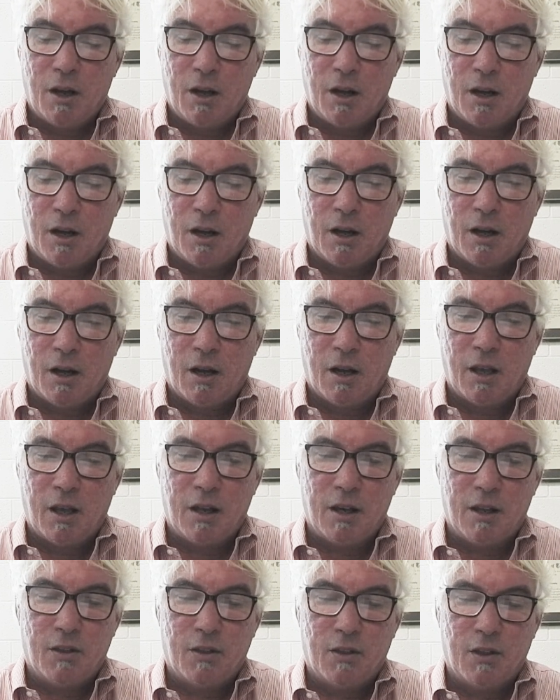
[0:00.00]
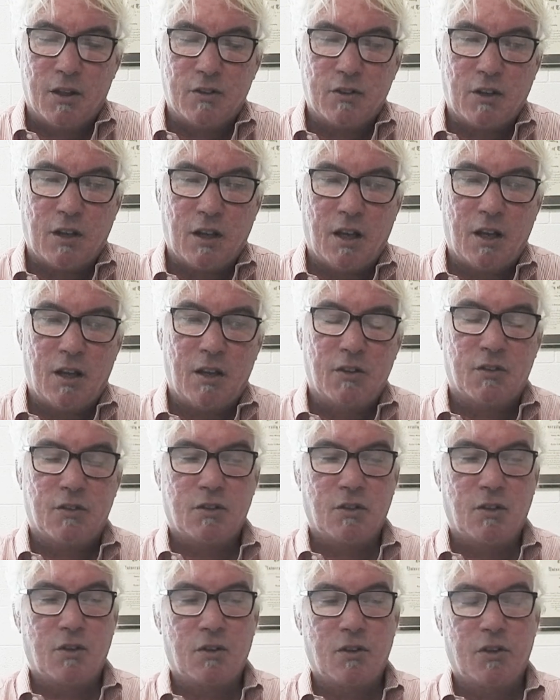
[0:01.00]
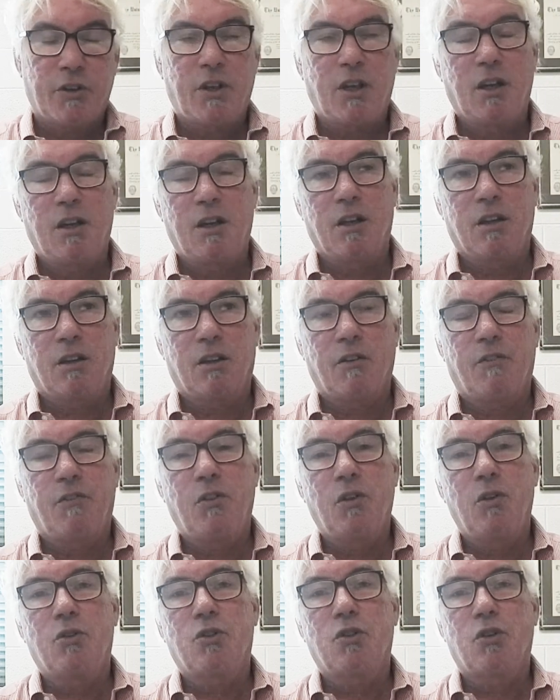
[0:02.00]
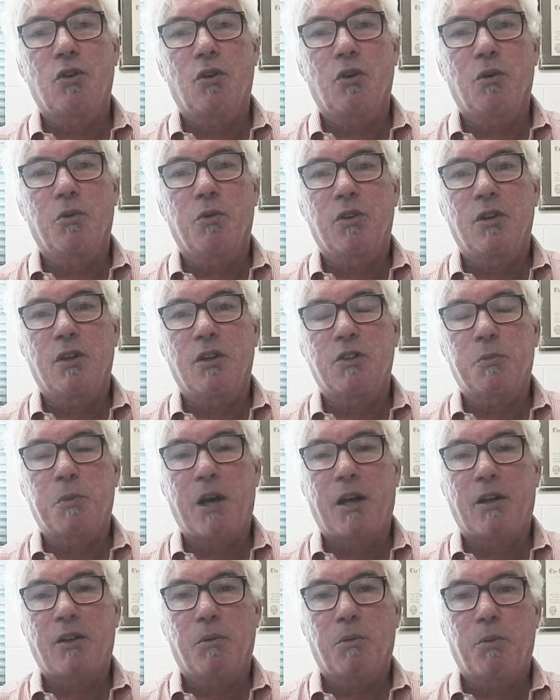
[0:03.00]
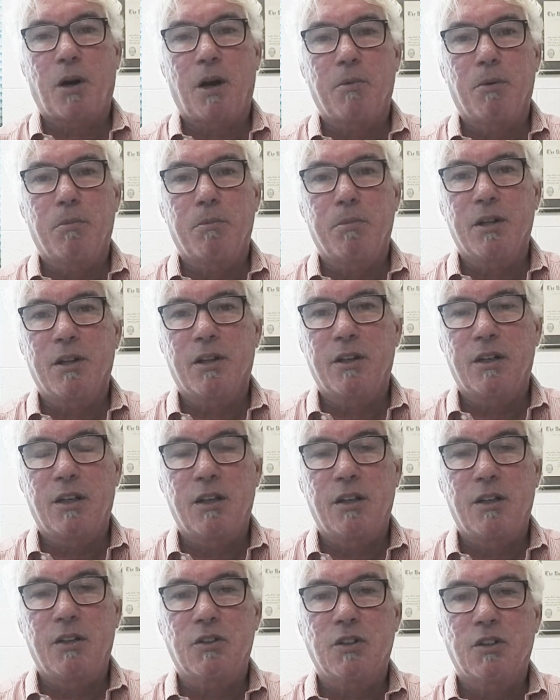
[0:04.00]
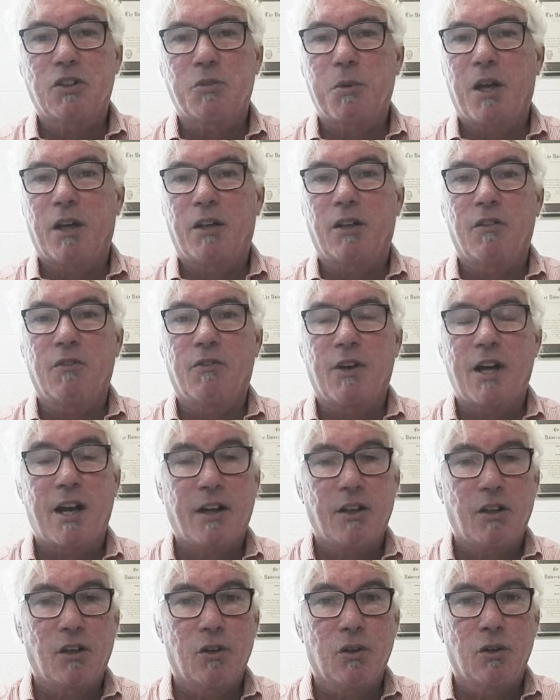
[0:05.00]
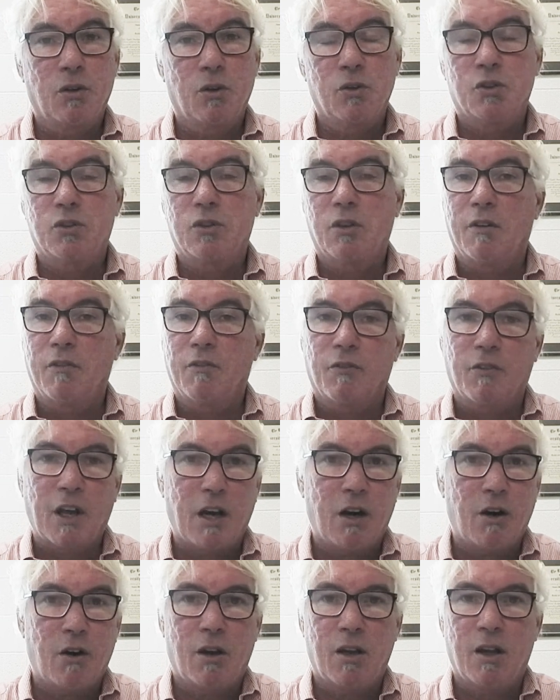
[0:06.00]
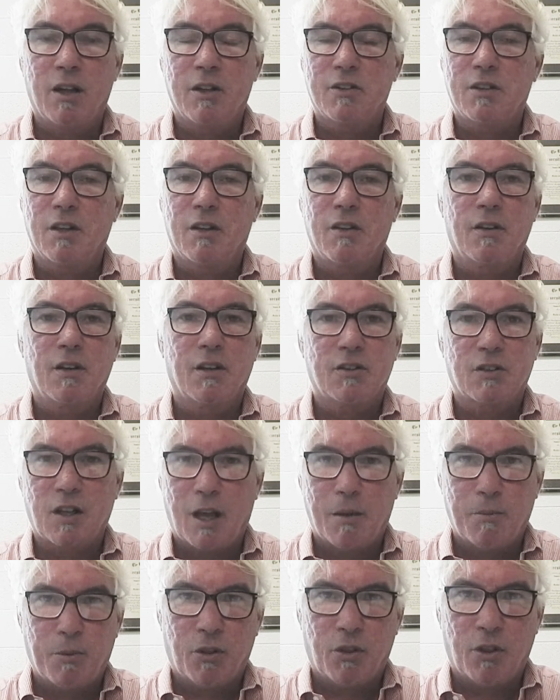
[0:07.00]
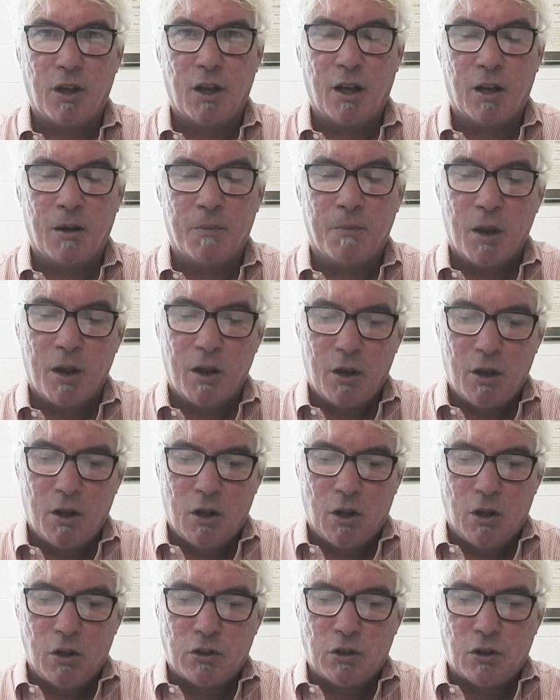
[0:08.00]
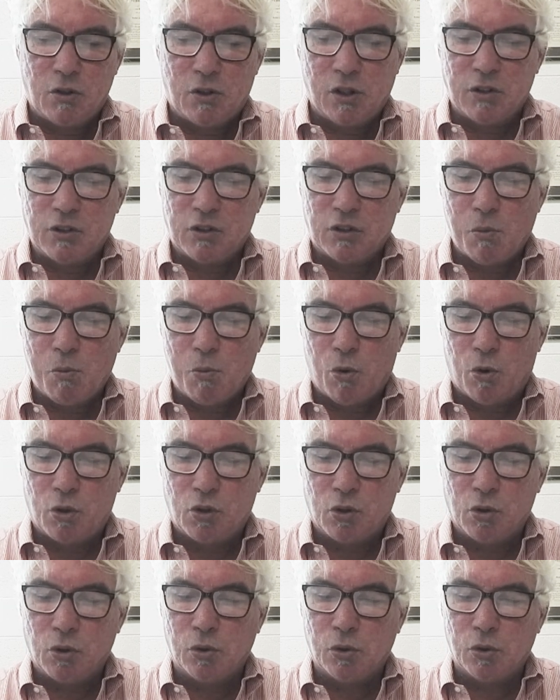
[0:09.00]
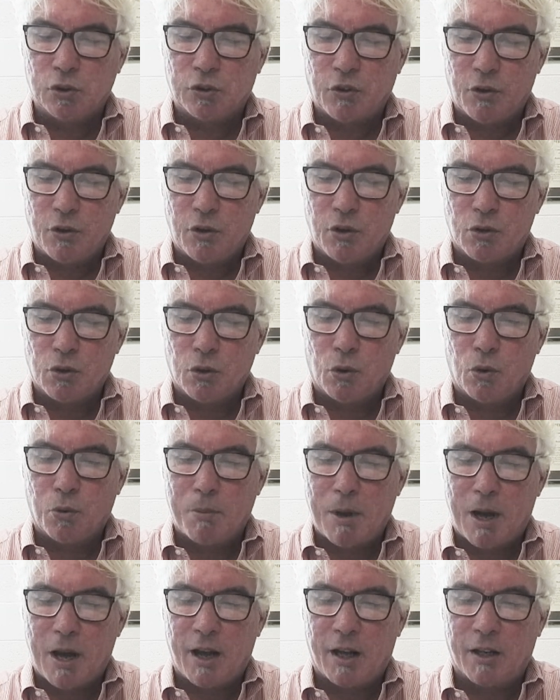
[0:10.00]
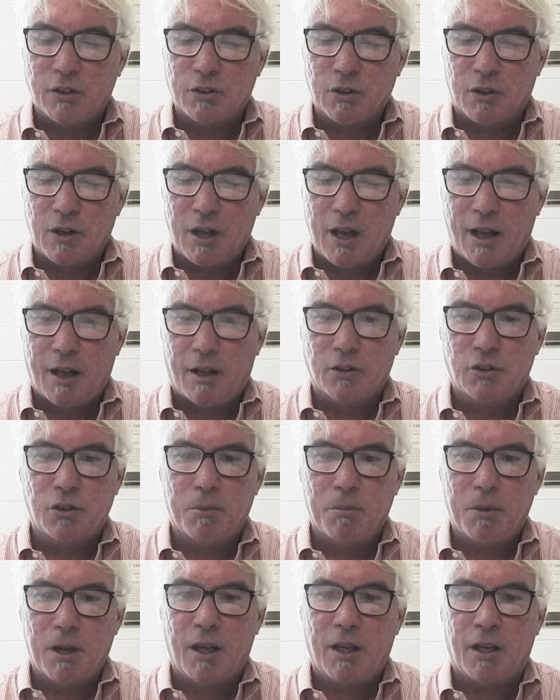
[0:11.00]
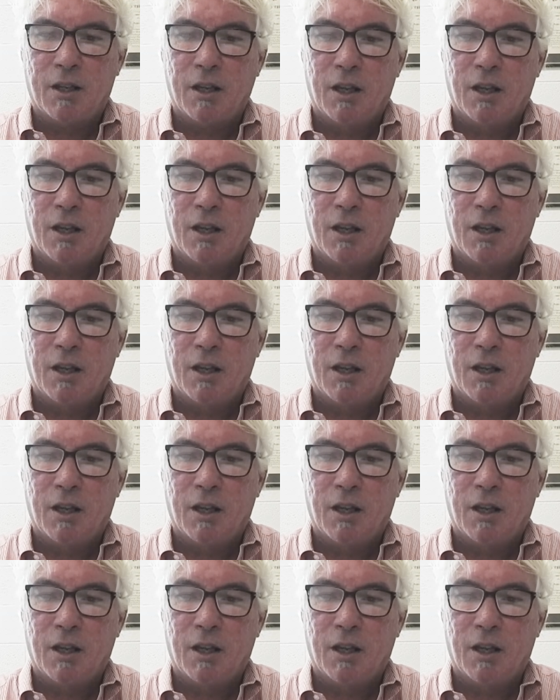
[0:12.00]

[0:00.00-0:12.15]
And in this case, you're looking at the future with expected probabilities, expected values, and variance, and this type of thing. So just some more tools for your toolbox on how to make